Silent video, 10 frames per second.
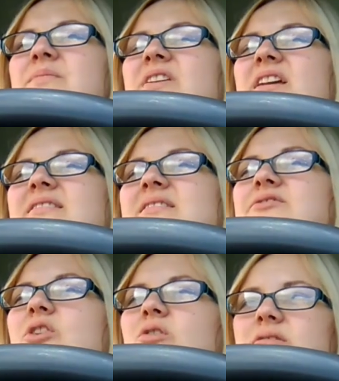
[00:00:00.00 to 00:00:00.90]
The kids have
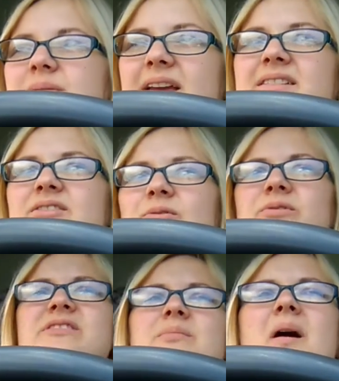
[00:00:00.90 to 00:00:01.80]
talked me into
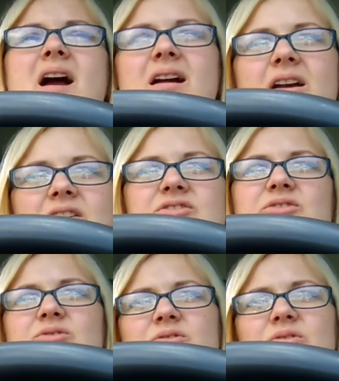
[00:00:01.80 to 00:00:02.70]
going to the park,
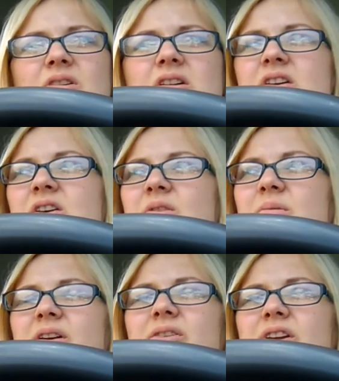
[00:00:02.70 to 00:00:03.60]
so
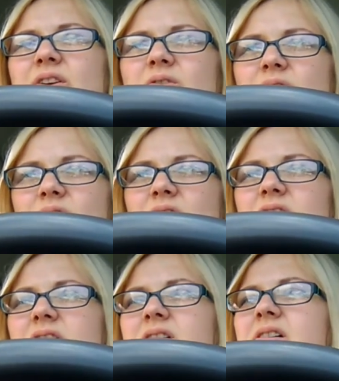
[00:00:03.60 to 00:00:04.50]
we're going to
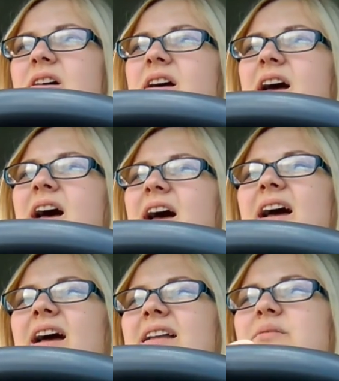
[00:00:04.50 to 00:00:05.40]
go.
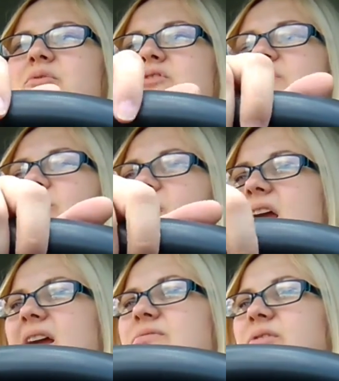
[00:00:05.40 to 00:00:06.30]
And they brought some
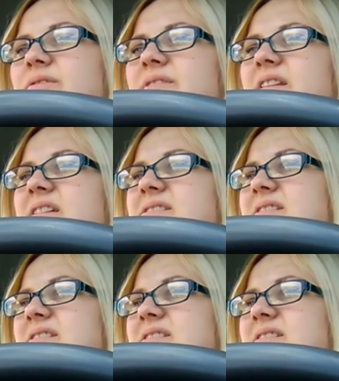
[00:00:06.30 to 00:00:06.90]
bread. We're going to feed the